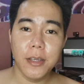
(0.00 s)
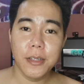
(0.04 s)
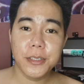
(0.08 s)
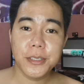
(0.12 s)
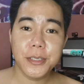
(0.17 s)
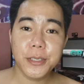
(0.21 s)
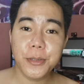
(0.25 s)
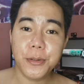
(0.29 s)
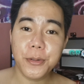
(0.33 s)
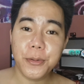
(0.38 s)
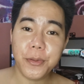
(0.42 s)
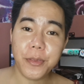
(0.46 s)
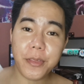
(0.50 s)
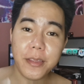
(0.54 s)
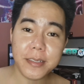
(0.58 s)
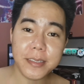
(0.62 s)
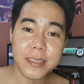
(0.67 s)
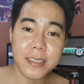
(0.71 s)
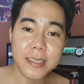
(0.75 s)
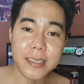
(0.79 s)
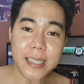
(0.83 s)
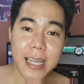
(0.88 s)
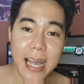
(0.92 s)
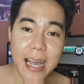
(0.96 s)
So
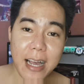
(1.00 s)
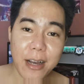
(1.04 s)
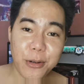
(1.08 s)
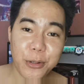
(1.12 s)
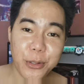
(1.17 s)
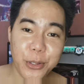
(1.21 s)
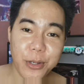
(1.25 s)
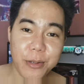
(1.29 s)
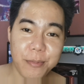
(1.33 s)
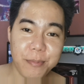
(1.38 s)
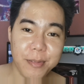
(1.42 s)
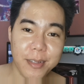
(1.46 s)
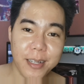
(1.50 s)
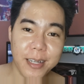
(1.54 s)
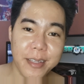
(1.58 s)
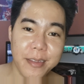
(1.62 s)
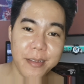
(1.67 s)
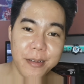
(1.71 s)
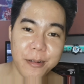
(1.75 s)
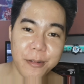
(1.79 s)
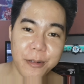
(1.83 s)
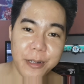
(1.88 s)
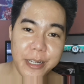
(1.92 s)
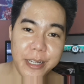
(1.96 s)
this is how you
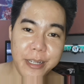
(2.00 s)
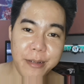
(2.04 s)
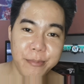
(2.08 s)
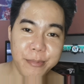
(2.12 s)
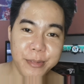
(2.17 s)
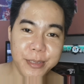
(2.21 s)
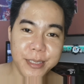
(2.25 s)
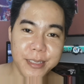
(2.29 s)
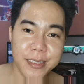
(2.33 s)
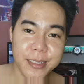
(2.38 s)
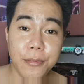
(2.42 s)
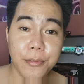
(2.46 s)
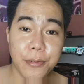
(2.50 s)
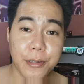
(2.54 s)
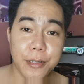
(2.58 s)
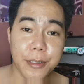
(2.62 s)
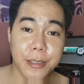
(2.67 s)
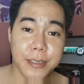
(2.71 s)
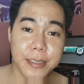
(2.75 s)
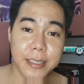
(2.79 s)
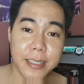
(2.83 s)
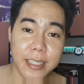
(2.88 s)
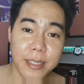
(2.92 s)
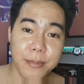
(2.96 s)
apply the creams.
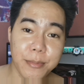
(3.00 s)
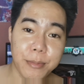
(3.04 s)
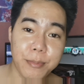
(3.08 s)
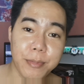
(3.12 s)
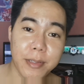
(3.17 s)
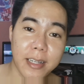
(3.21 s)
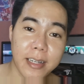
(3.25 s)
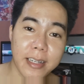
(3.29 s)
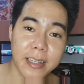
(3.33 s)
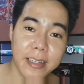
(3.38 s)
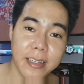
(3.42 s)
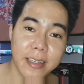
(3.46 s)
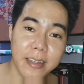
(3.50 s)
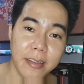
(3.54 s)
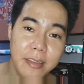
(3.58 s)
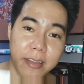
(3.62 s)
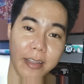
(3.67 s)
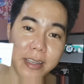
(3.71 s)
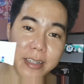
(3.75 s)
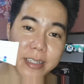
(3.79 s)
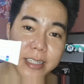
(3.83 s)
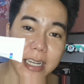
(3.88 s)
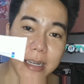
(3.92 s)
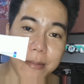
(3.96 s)
First, I am applying
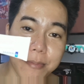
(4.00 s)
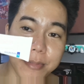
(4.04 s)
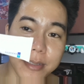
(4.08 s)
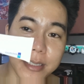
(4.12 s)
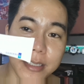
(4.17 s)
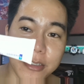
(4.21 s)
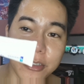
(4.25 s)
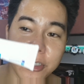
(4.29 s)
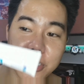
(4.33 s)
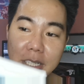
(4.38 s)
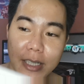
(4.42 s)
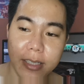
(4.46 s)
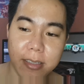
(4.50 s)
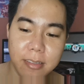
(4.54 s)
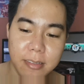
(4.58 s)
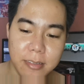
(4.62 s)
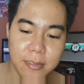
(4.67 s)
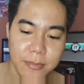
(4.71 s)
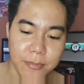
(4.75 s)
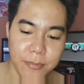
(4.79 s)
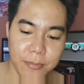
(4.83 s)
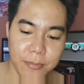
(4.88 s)
the Adapalene gel.